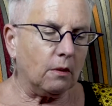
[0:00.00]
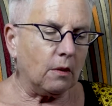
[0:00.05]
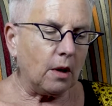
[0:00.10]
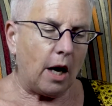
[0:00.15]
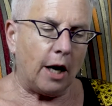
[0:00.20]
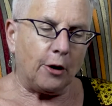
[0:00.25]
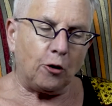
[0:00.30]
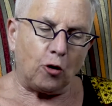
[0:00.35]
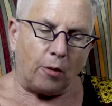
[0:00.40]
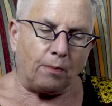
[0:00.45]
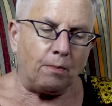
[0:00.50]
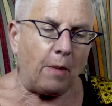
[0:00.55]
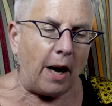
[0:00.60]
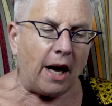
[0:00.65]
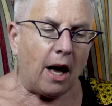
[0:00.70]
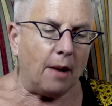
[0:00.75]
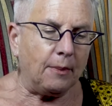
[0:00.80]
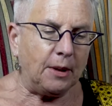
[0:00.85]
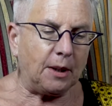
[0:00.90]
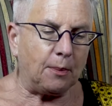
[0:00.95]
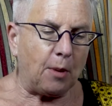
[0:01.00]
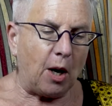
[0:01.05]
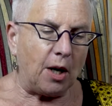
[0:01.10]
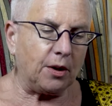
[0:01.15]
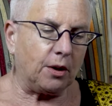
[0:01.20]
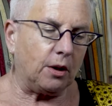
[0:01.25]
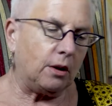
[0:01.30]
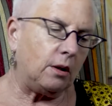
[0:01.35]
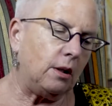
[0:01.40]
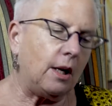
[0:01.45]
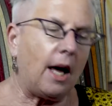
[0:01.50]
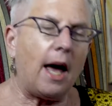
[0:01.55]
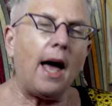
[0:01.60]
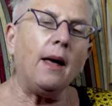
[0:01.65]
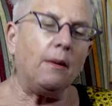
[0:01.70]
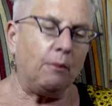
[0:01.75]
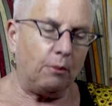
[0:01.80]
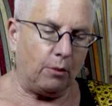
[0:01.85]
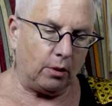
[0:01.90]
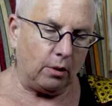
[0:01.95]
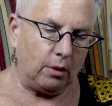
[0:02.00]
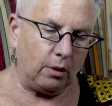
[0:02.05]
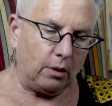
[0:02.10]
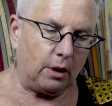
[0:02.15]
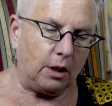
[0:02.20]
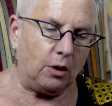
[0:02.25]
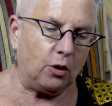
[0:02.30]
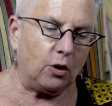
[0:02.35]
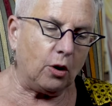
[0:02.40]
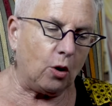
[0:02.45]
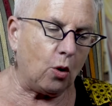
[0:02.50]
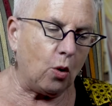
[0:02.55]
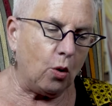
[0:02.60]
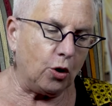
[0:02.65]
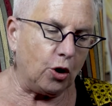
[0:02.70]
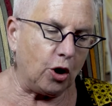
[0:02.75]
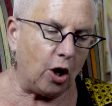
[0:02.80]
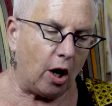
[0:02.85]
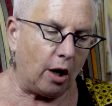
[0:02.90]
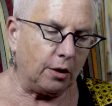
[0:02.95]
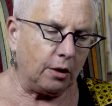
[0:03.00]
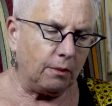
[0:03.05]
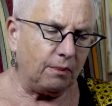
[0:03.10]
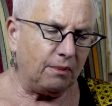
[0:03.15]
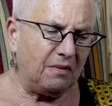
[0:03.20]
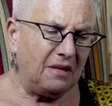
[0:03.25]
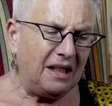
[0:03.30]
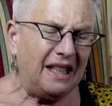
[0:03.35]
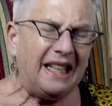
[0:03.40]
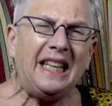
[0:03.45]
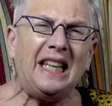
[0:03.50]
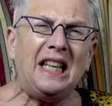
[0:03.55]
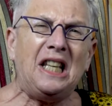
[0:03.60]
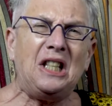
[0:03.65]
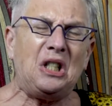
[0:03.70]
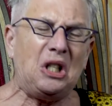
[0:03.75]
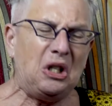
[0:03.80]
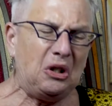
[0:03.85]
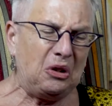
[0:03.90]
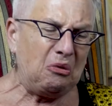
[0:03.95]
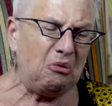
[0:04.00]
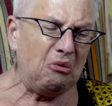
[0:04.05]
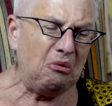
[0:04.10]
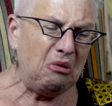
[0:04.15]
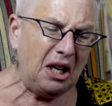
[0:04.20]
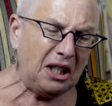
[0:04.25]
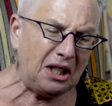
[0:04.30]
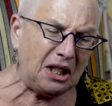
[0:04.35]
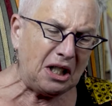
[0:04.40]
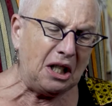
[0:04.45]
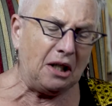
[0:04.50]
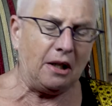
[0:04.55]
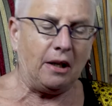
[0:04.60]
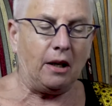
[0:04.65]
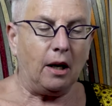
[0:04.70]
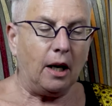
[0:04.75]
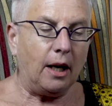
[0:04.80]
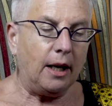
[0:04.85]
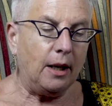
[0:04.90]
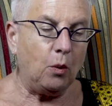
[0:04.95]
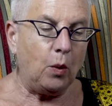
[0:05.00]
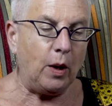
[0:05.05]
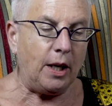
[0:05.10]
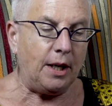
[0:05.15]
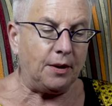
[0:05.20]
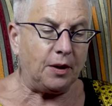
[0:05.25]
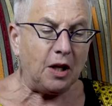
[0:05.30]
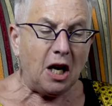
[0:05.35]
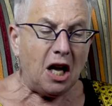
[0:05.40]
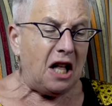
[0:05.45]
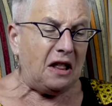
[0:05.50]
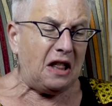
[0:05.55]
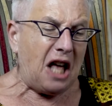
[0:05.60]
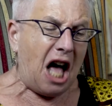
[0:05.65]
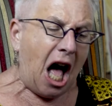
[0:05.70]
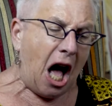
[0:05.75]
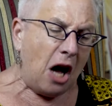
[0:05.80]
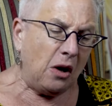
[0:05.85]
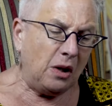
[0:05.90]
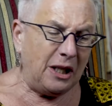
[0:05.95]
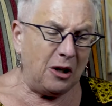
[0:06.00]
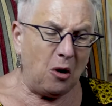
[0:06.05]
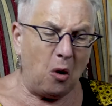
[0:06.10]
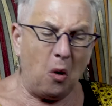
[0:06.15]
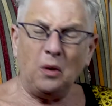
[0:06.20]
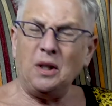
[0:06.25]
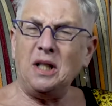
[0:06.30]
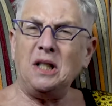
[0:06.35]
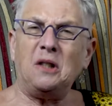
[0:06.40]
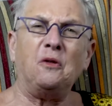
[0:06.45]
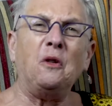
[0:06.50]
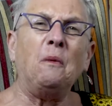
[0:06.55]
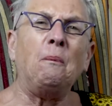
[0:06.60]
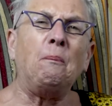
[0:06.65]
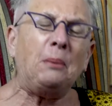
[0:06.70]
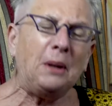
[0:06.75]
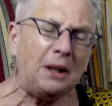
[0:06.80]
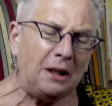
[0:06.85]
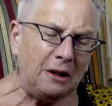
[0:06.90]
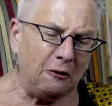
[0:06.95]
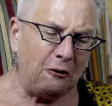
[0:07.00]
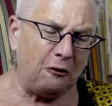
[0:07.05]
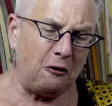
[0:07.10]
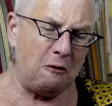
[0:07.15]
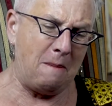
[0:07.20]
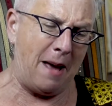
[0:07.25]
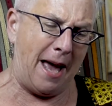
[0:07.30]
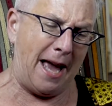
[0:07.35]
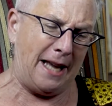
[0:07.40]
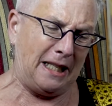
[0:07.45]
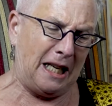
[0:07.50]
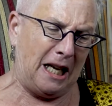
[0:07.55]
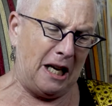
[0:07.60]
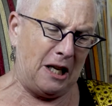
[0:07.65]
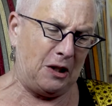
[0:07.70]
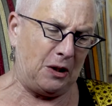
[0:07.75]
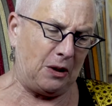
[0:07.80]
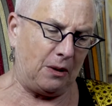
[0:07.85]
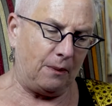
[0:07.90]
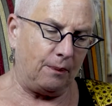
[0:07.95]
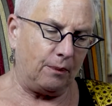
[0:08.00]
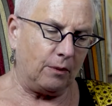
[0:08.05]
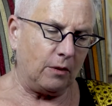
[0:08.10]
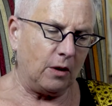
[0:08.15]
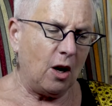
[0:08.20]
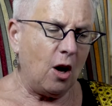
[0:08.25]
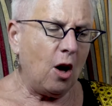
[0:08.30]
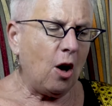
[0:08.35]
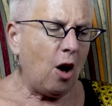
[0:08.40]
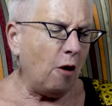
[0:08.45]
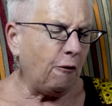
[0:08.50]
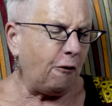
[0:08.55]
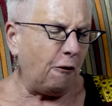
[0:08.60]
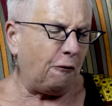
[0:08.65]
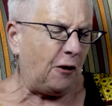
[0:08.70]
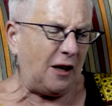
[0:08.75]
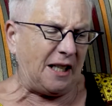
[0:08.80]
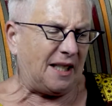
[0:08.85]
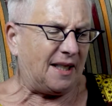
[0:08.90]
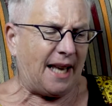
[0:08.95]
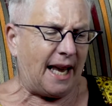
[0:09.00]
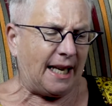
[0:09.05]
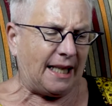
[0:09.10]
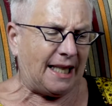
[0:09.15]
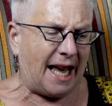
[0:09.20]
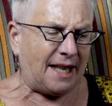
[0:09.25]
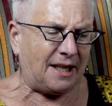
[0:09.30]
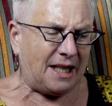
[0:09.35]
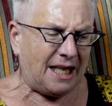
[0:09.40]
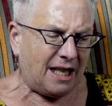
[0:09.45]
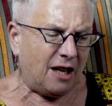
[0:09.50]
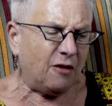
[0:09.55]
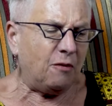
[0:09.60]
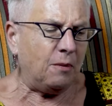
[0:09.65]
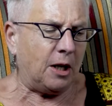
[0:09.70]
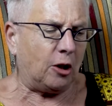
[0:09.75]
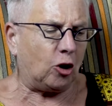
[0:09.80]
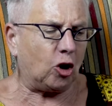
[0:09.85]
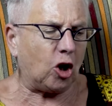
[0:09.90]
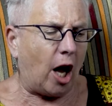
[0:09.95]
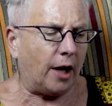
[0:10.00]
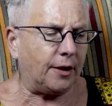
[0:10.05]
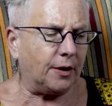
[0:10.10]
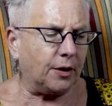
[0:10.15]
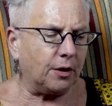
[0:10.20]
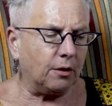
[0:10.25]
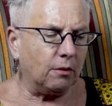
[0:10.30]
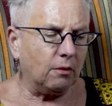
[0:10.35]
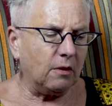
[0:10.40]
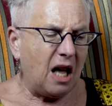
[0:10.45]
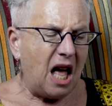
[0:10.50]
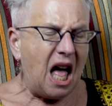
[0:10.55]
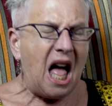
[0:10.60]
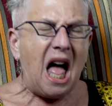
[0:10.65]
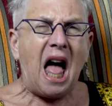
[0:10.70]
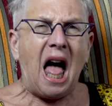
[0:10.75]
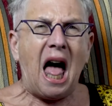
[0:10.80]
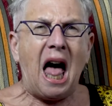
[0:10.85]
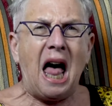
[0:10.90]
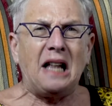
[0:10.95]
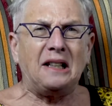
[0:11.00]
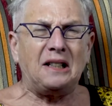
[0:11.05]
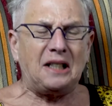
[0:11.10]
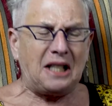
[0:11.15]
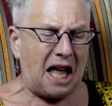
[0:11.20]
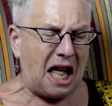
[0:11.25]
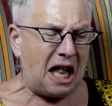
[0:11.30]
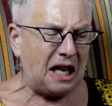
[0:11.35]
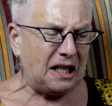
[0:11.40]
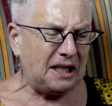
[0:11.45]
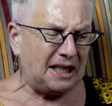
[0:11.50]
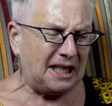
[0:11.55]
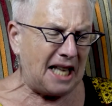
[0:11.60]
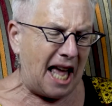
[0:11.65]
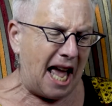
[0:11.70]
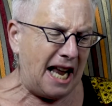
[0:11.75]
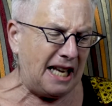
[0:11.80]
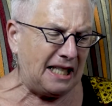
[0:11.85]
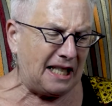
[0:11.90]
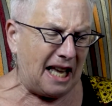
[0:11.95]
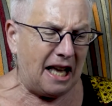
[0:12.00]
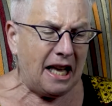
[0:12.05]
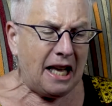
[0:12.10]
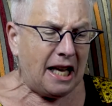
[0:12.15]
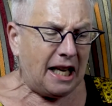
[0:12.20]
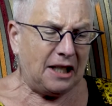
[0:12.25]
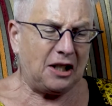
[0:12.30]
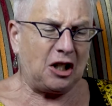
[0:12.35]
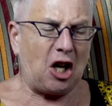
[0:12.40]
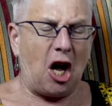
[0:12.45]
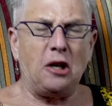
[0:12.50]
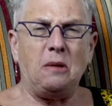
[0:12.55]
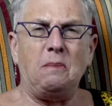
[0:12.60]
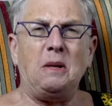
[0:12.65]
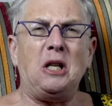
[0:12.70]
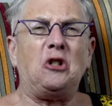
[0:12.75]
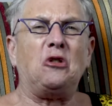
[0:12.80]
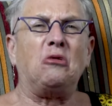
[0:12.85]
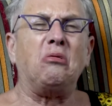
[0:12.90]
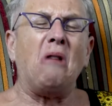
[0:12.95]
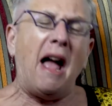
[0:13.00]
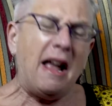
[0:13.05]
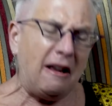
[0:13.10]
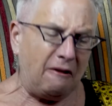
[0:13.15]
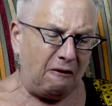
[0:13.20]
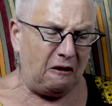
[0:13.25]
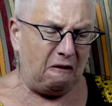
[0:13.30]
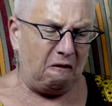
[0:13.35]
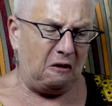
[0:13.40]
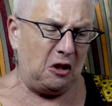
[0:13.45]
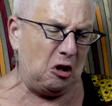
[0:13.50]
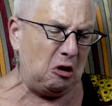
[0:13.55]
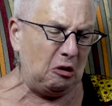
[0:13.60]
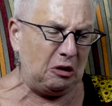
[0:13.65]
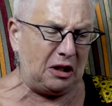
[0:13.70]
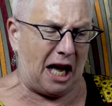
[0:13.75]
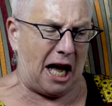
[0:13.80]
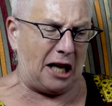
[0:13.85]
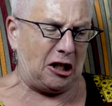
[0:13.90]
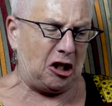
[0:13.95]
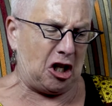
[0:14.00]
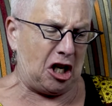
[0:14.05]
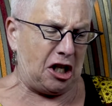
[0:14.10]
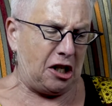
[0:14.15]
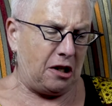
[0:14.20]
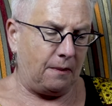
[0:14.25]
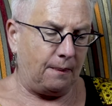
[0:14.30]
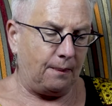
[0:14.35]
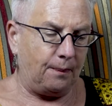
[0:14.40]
I dropped my chametz basket and ambled into the courtyard. "It is written," he wheezed. "The holy horn is forbidden for maidless." "Oh, for fig's sake, Lazzy, give me a chance." "I'll tell Zayda. It's going to be treif if you touch it."